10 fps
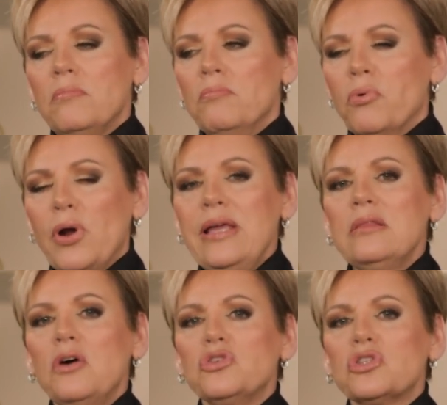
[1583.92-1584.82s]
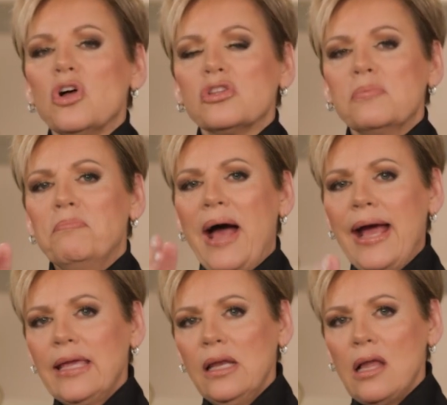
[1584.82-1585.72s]
Bring those thoughts
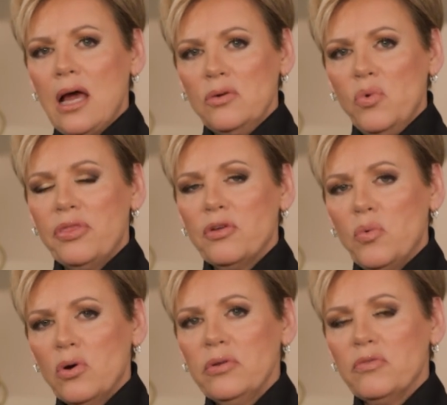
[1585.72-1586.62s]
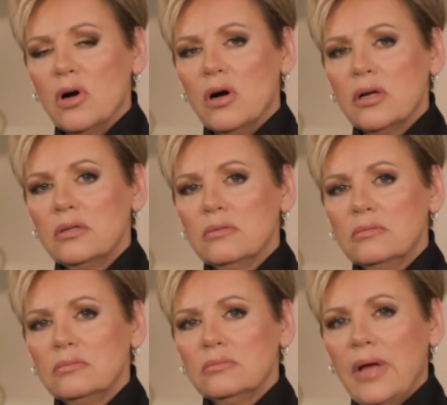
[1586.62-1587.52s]
back in line with the Word of God.
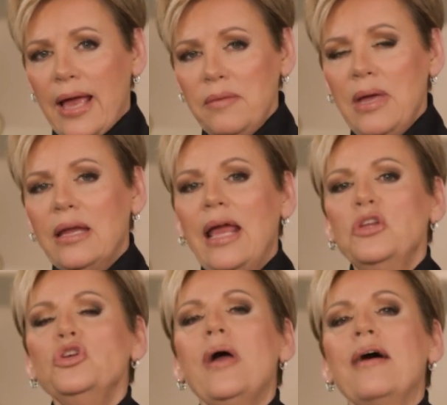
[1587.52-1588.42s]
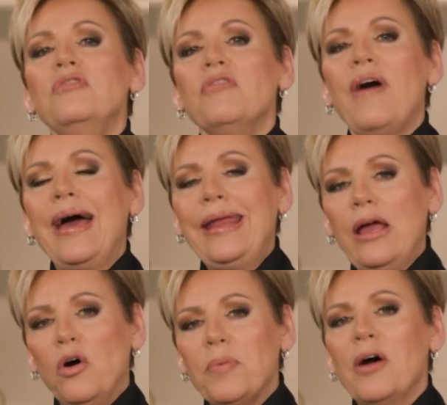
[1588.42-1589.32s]
Amen. And you have divine
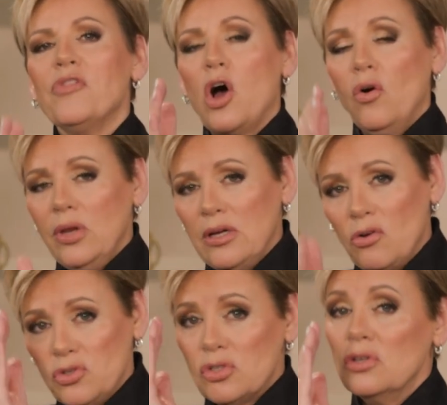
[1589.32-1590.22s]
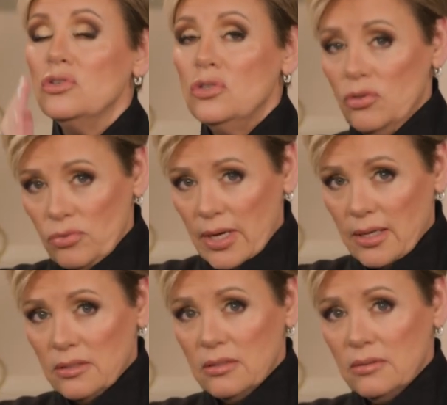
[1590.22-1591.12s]
help of the Holy Ghost to do
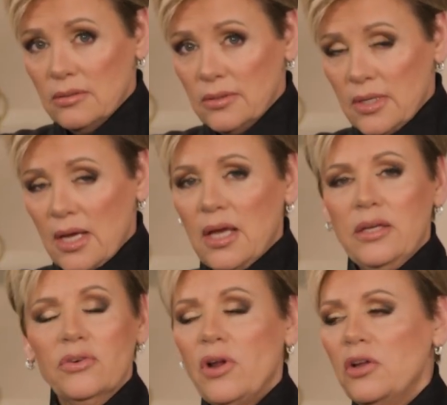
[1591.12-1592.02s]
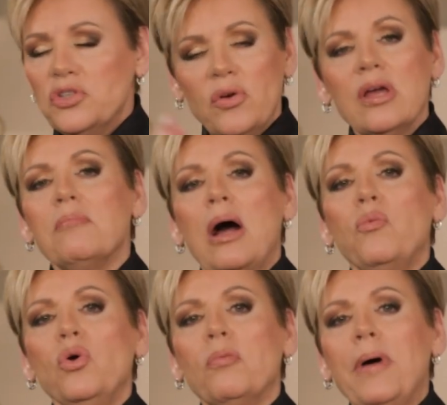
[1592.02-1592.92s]
that. You're not doing it by
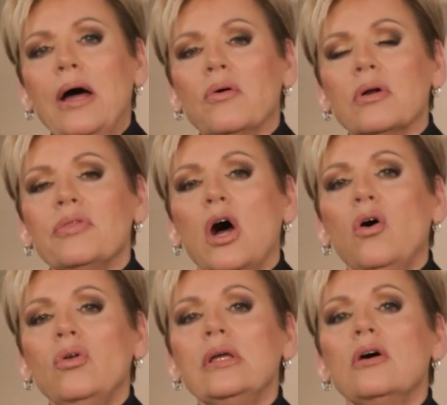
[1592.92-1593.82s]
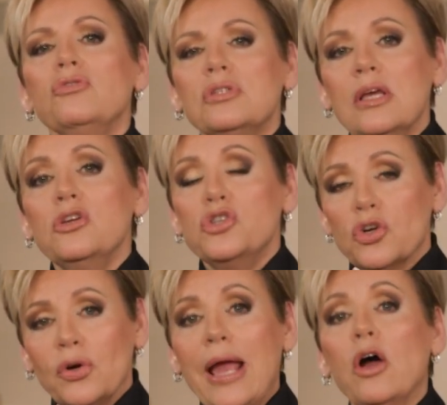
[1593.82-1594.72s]
willpower. The Holy Ghost is
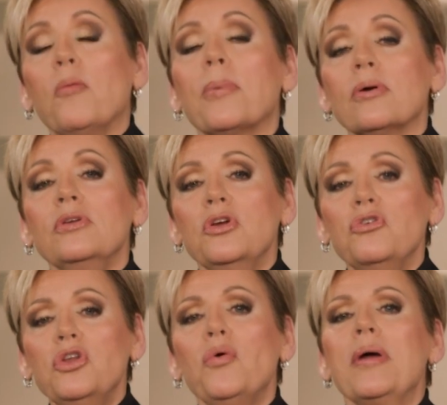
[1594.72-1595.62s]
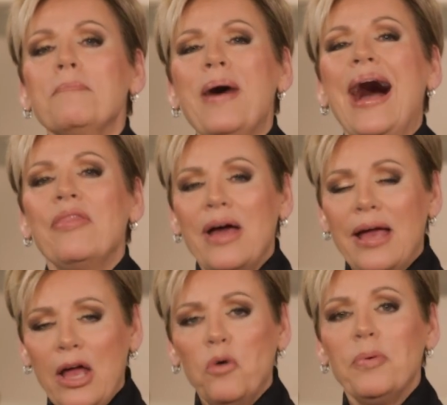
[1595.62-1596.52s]
your helper. Yes. You do it by the
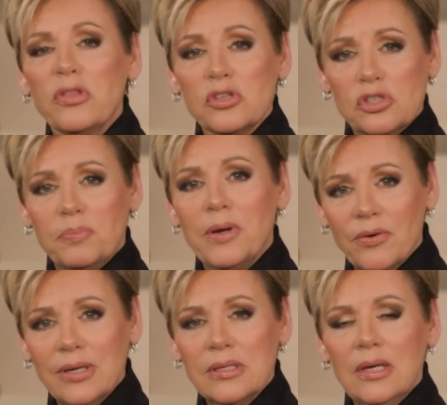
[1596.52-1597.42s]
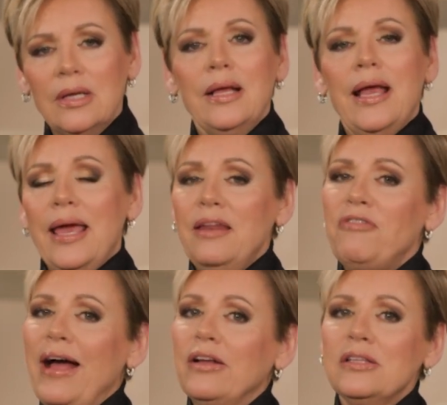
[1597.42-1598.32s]
help of the Spirit. Yes. And
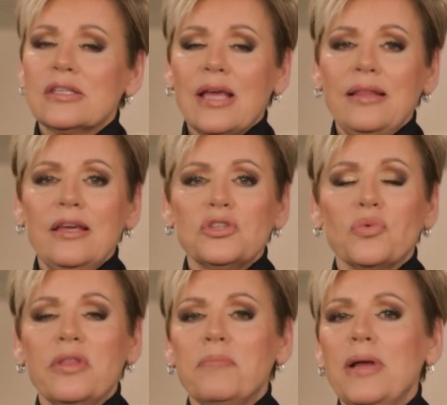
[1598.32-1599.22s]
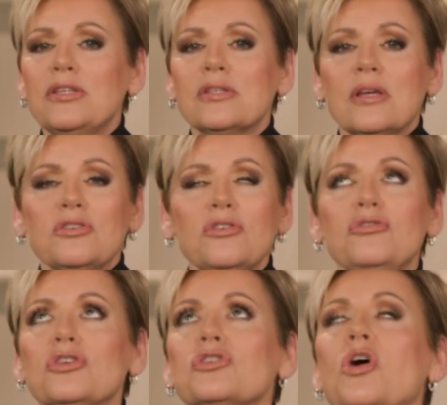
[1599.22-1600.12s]
if I could say this, one of the best things to do,
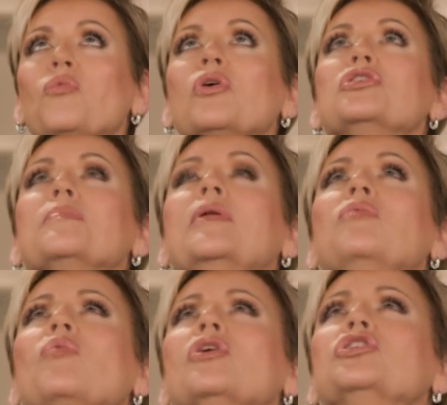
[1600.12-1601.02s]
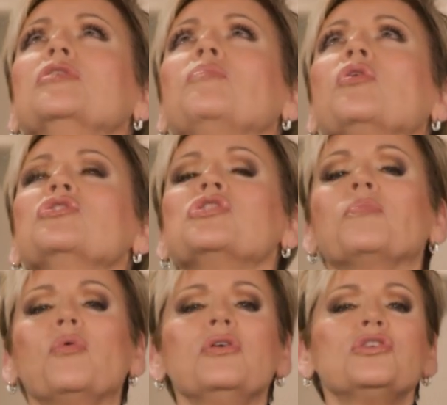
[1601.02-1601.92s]
just start worshiping. Yeah. Worship,
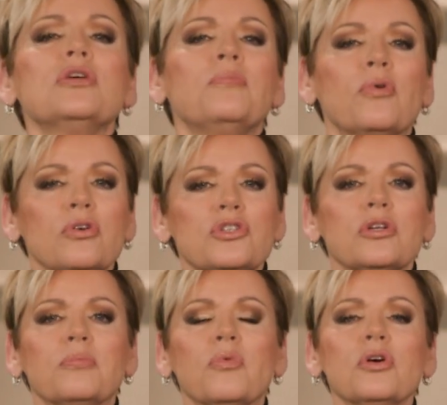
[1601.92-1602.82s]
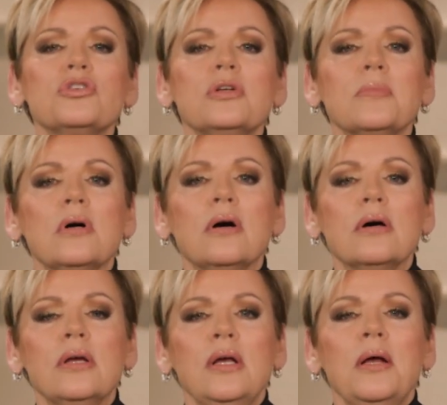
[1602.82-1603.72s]
worship, worship, worship, worship
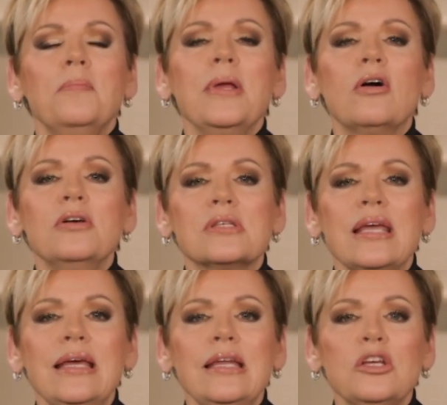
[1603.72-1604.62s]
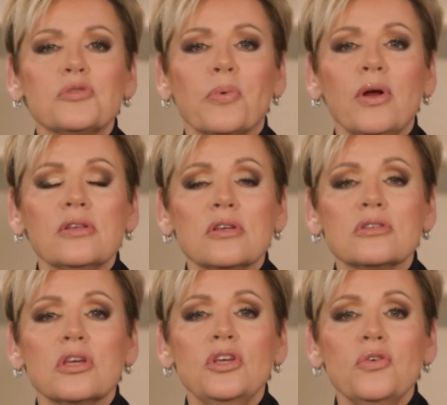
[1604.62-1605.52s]
God, because in His
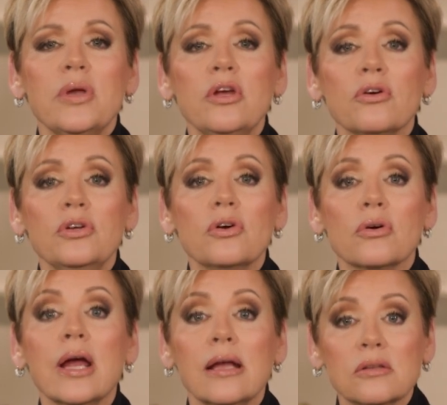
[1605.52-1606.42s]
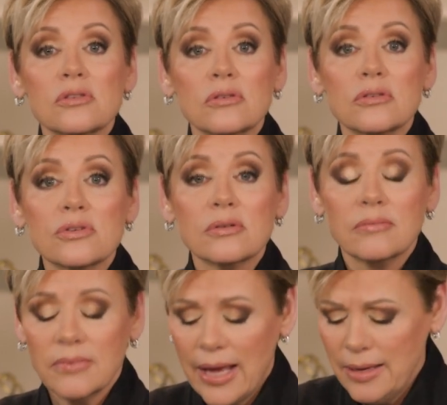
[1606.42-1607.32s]
presence you hear your answers.
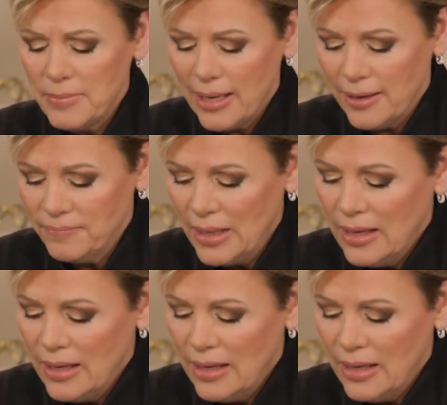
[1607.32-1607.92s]
Amen.